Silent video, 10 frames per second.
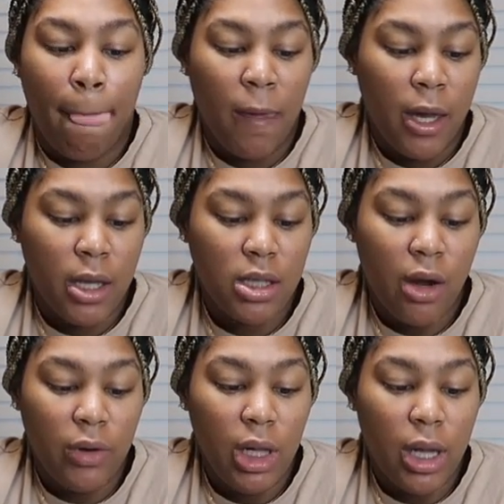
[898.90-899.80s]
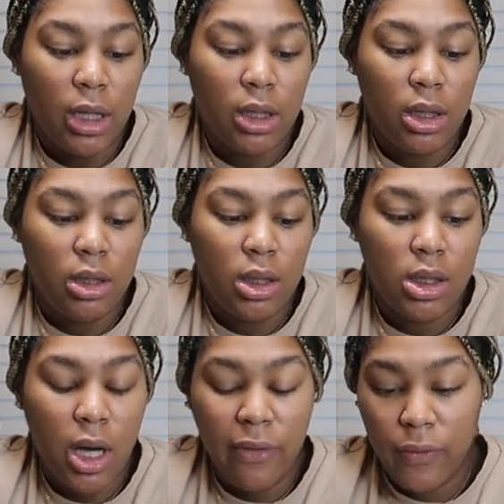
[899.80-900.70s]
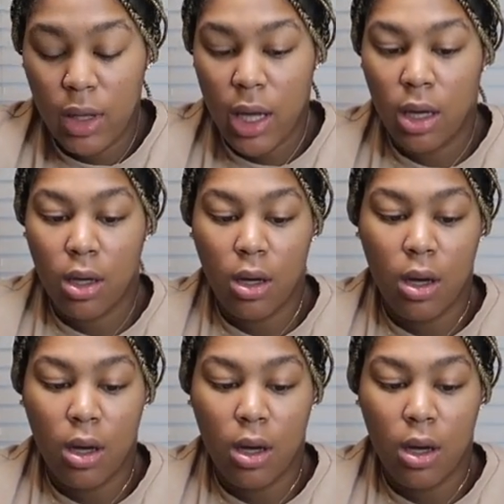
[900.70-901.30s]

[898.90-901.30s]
and I really like these. I feel like